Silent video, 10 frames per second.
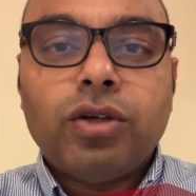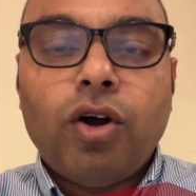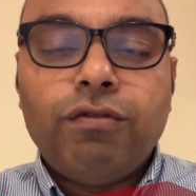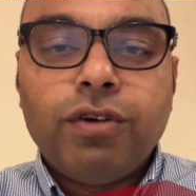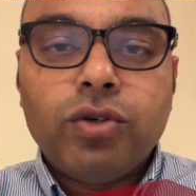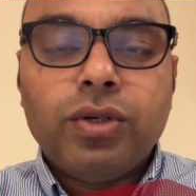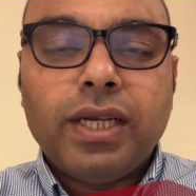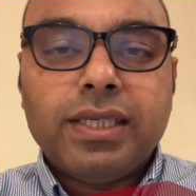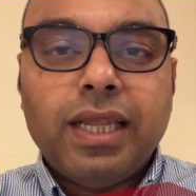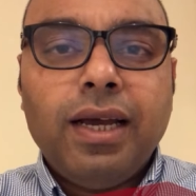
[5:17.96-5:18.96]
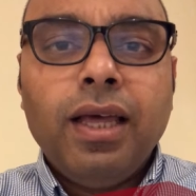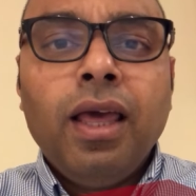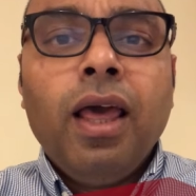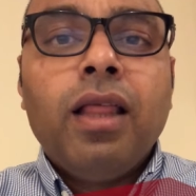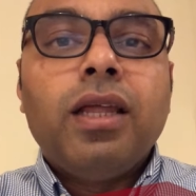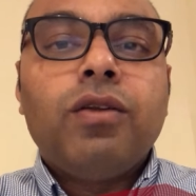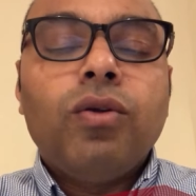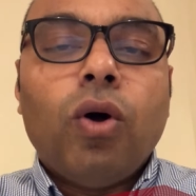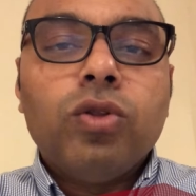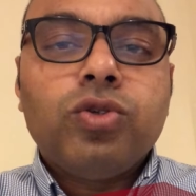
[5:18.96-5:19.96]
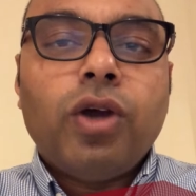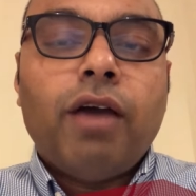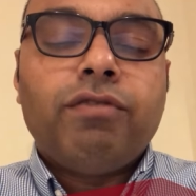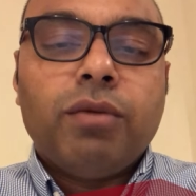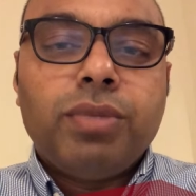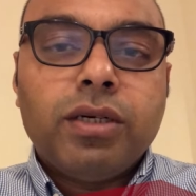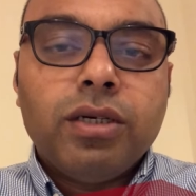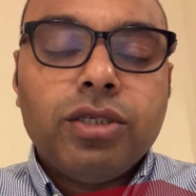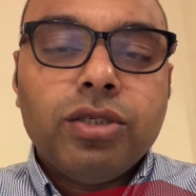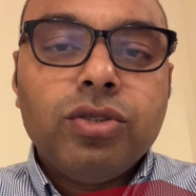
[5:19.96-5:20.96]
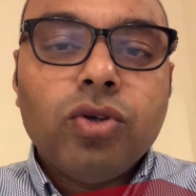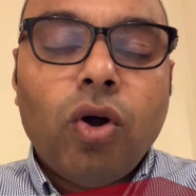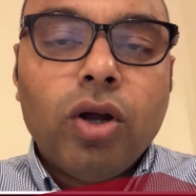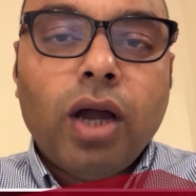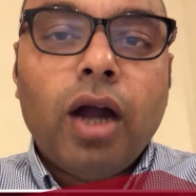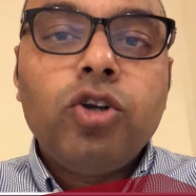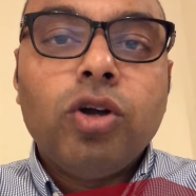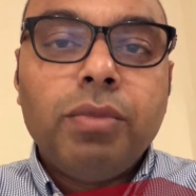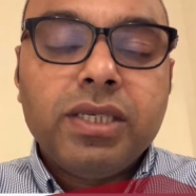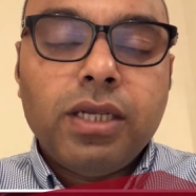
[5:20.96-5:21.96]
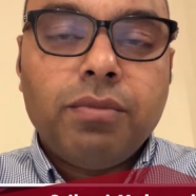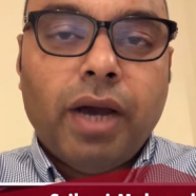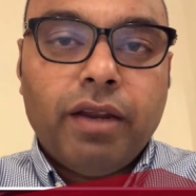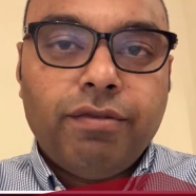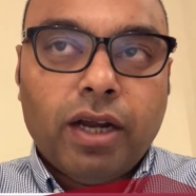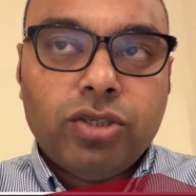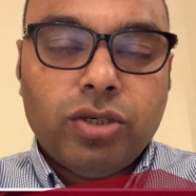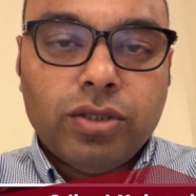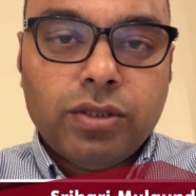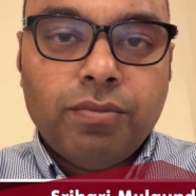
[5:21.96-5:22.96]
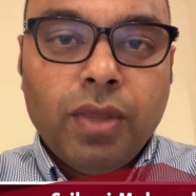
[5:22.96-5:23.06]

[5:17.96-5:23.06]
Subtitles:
offered to Tesla, that will also have repercussions on our domestic manufacturers.